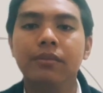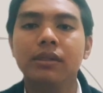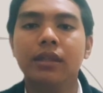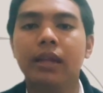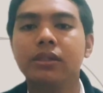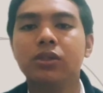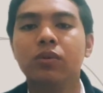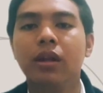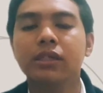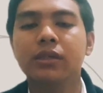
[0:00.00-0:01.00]
that
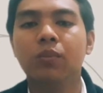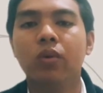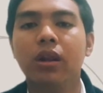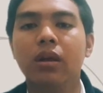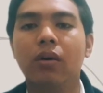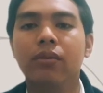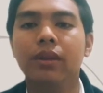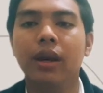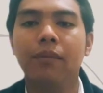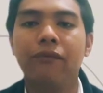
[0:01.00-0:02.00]
students build on
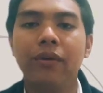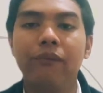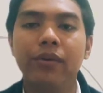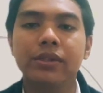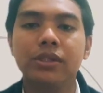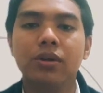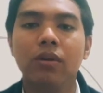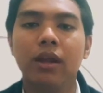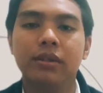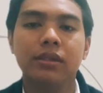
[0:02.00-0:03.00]
their previous
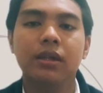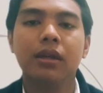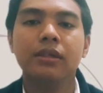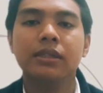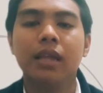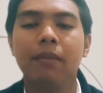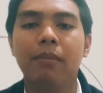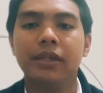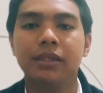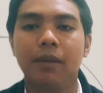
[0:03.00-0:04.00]
knowledge step by
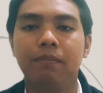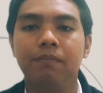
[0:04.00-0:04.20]
step.